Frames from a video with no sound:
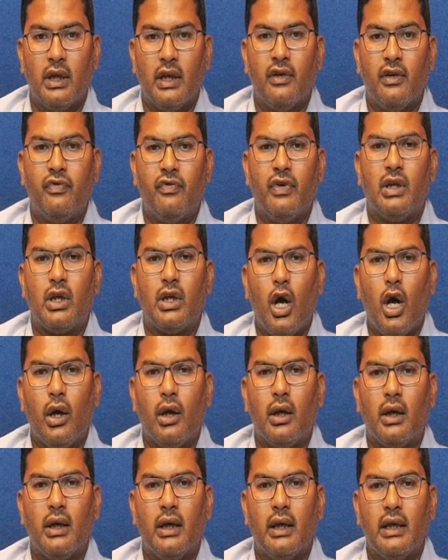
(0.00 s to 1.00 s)
If you
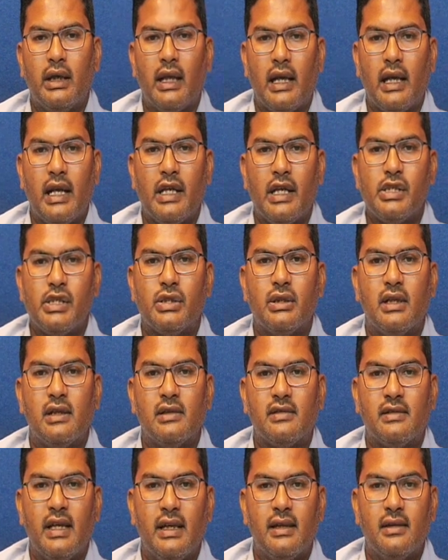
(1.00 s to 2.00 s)
talk in a relational
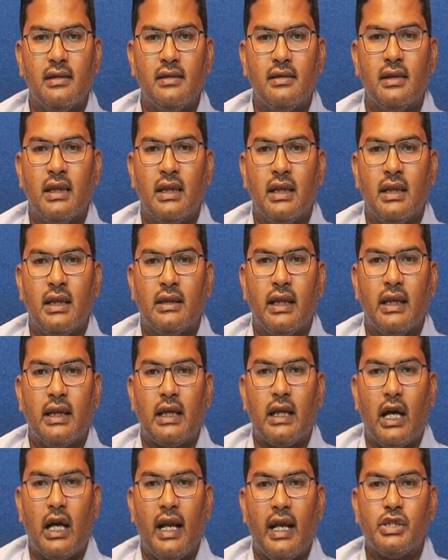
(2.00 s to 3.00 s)
sense, then
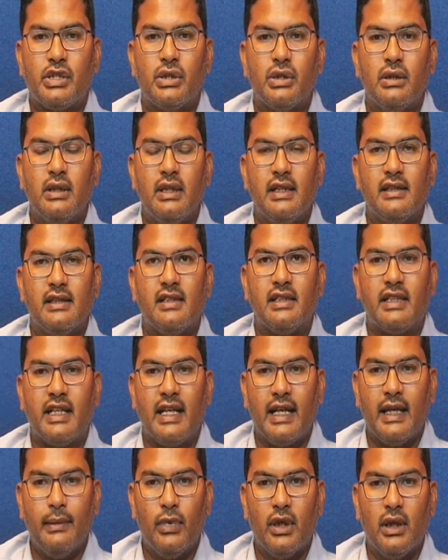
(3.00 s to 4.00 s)
collection is a
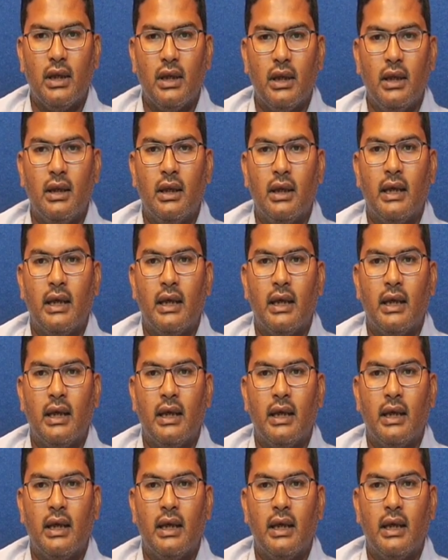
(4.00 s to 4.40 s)
table,